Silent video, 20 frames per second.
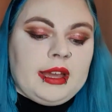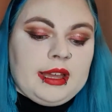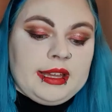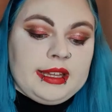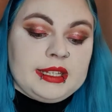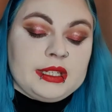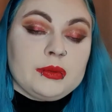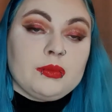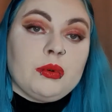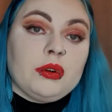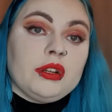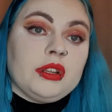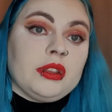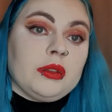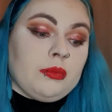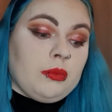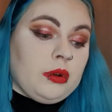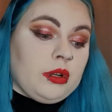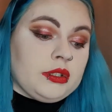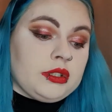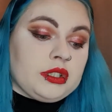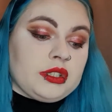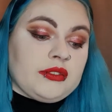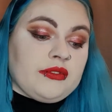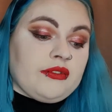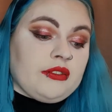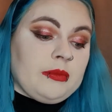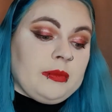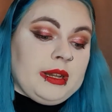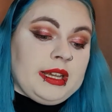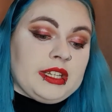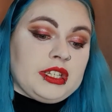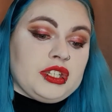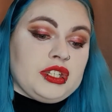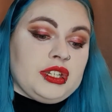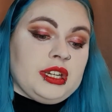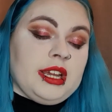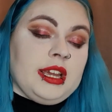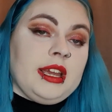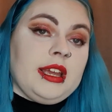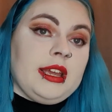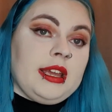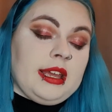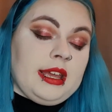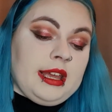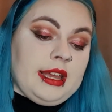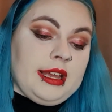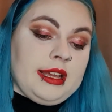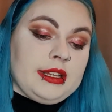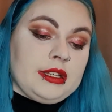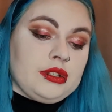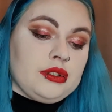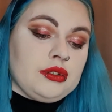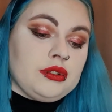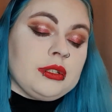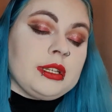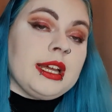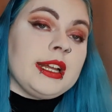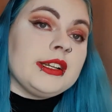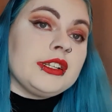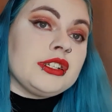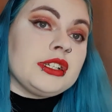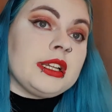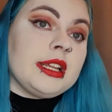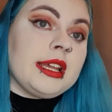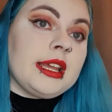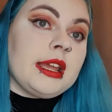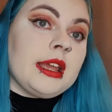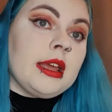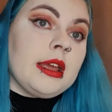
is one of the ones from last year. It does actually,